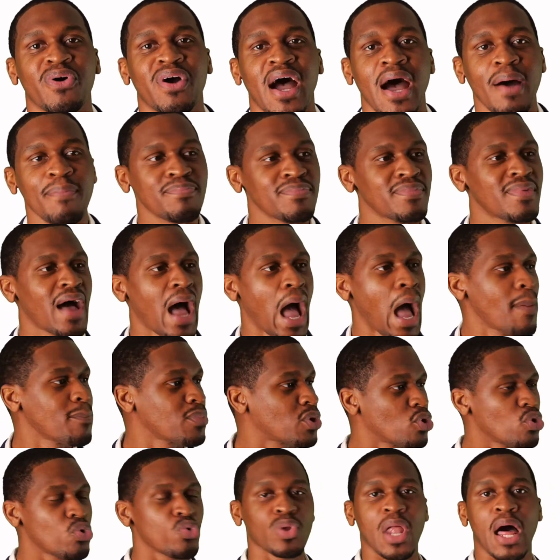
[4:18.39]
I'm
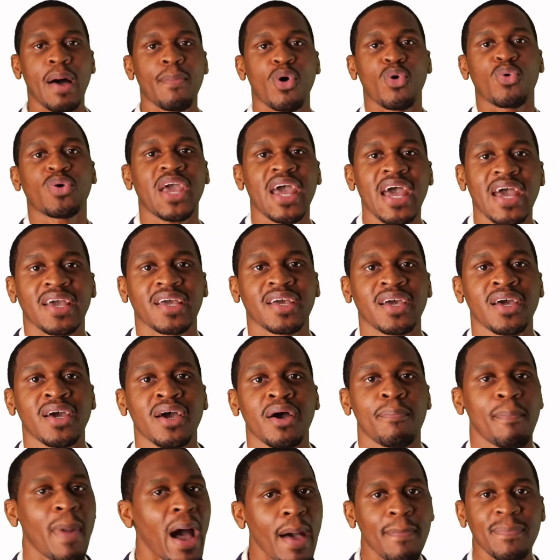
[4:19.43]
cool. I'm okay.
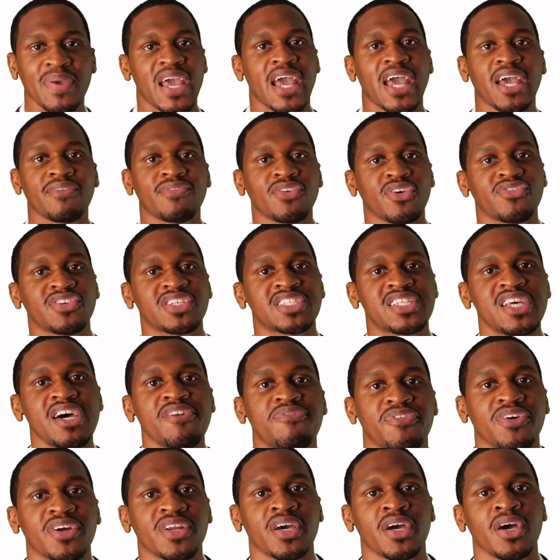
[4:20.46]
My behavior is
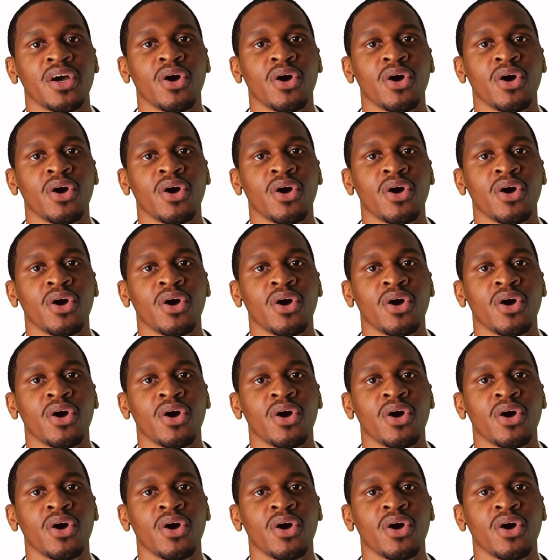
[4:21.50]
different.